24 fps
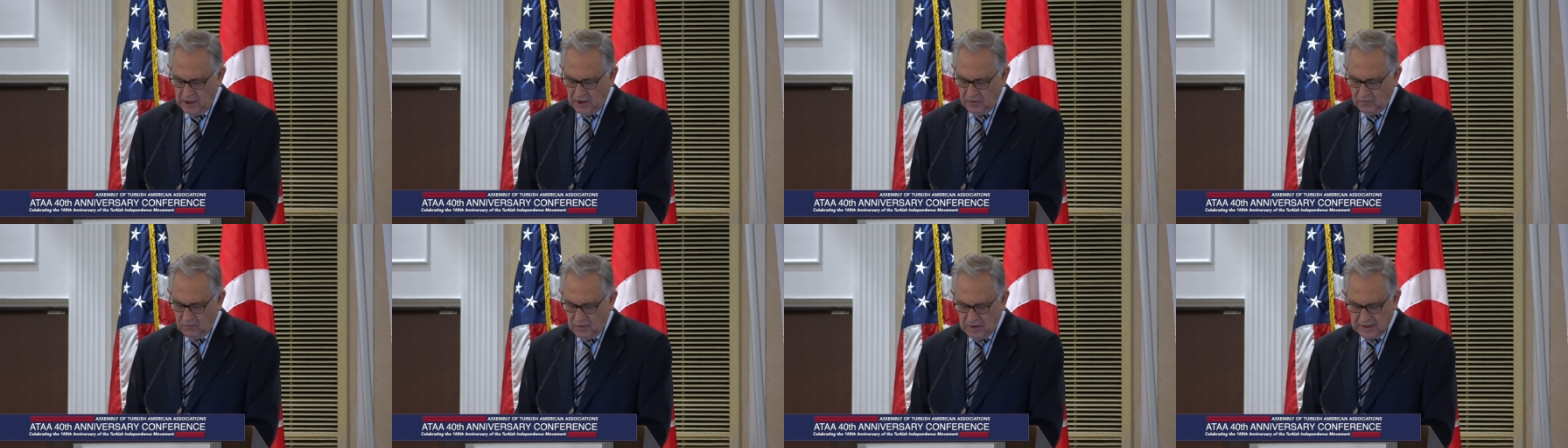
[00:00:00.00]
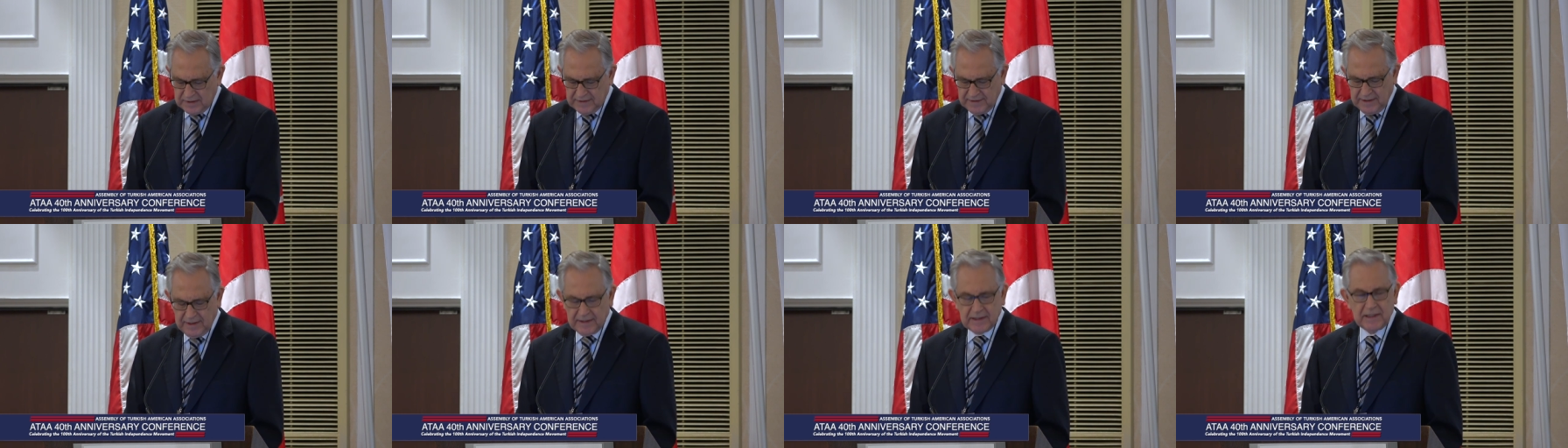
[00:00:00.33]

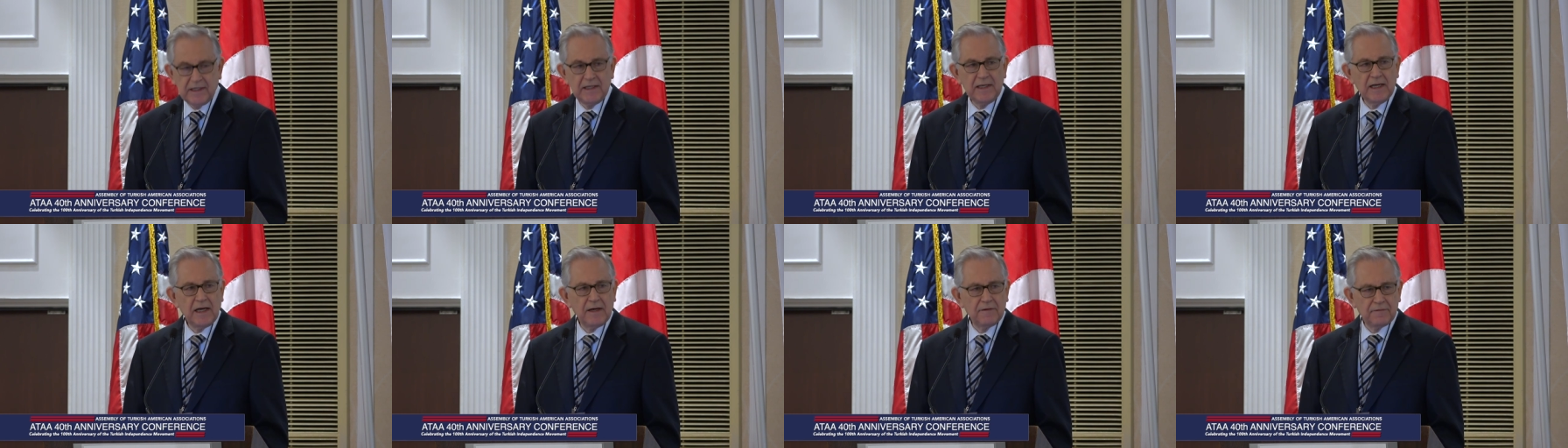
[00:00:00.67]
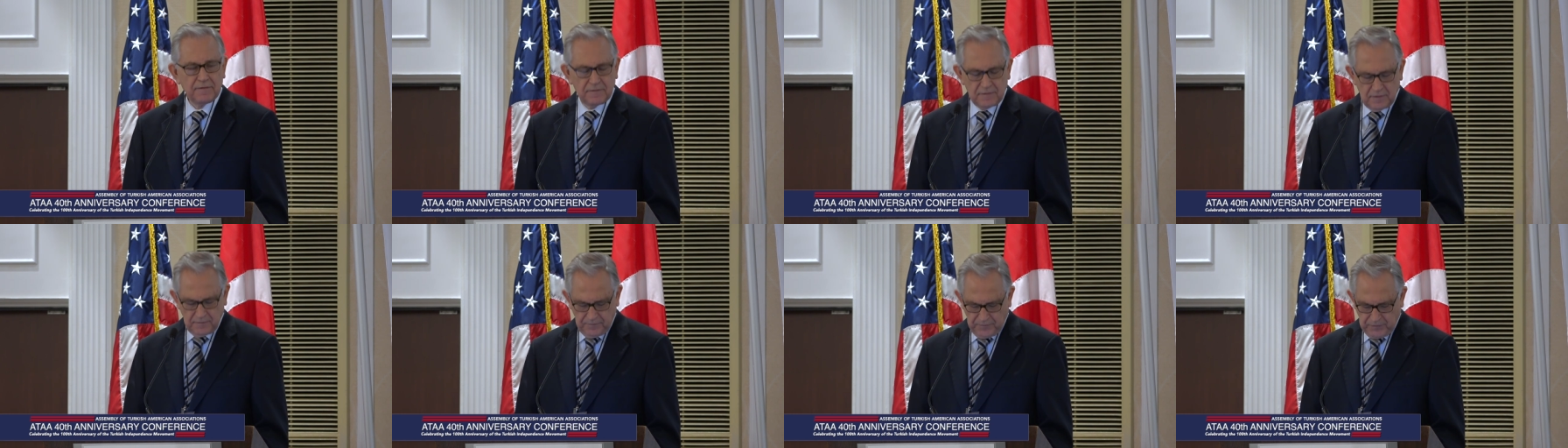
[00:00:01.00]
was not
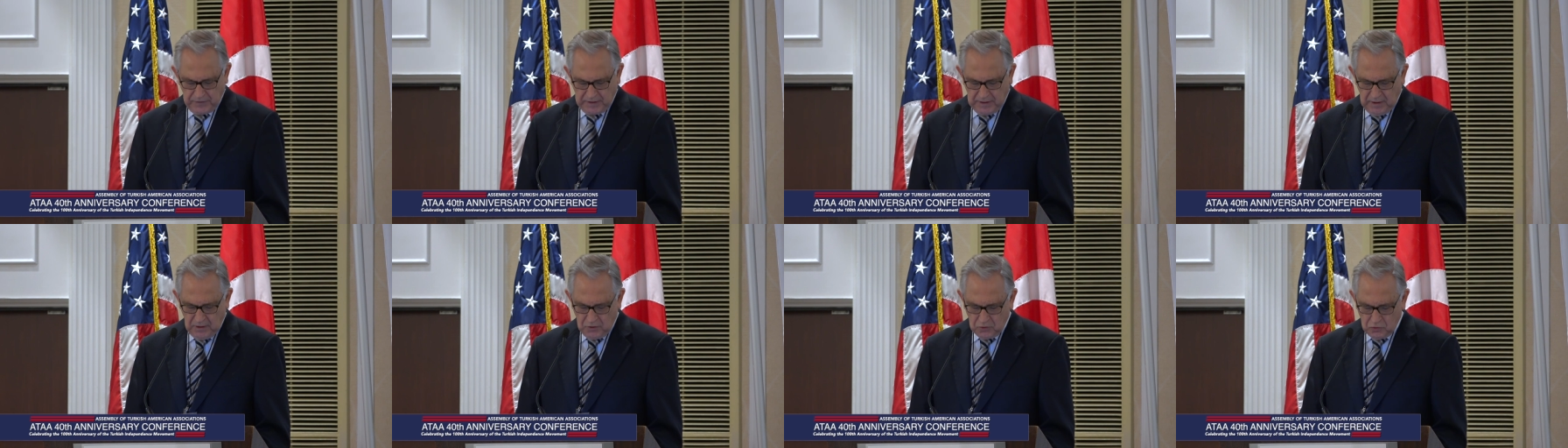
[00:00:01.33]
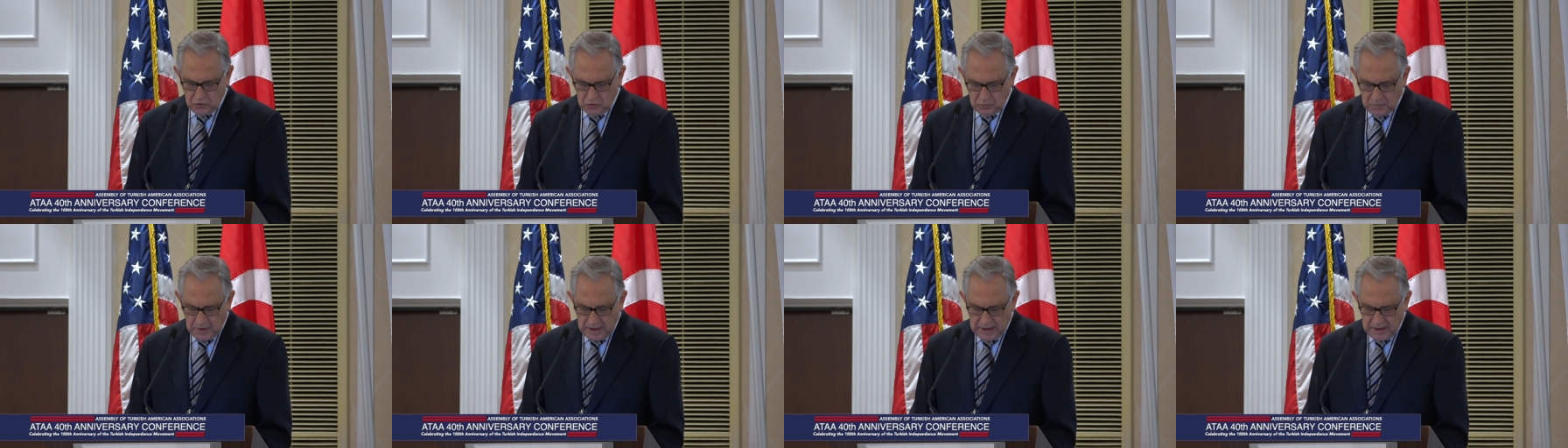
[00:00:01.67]
enough
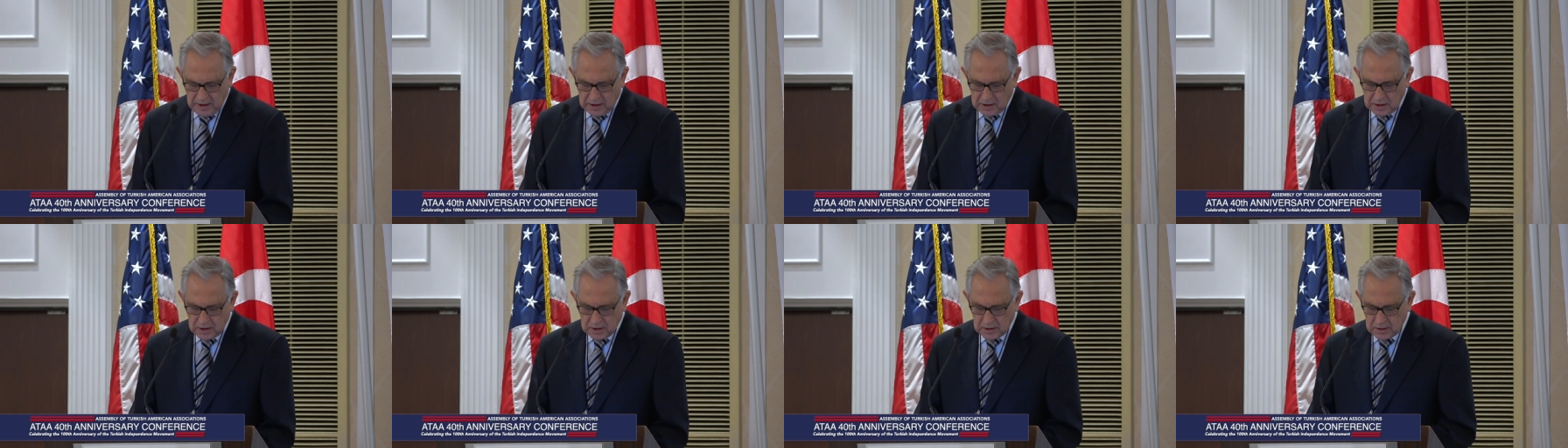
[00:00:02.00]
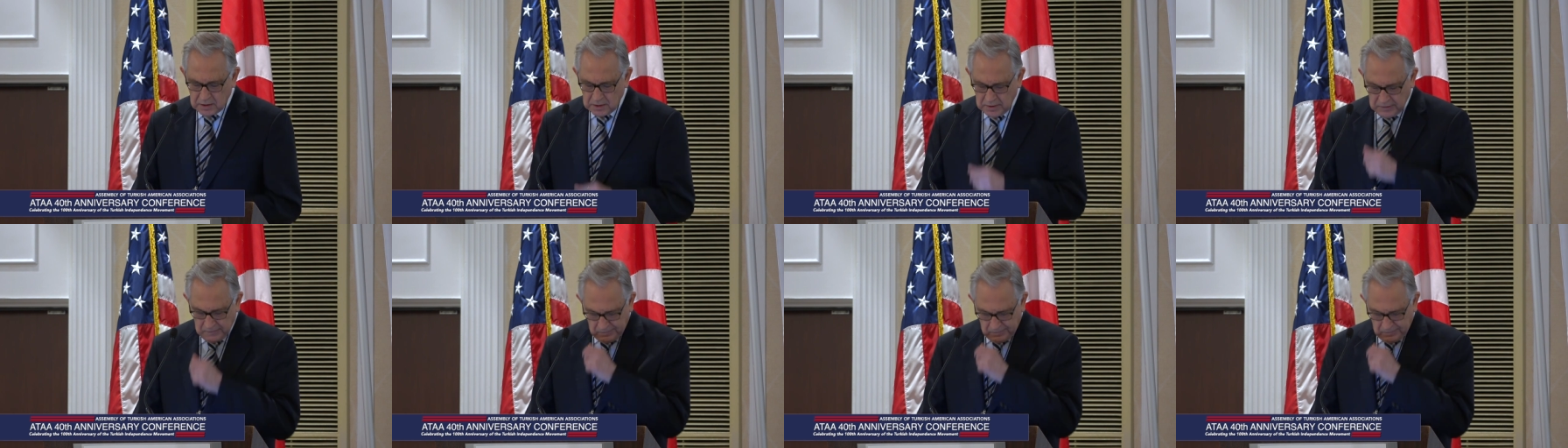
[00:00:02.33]
to make our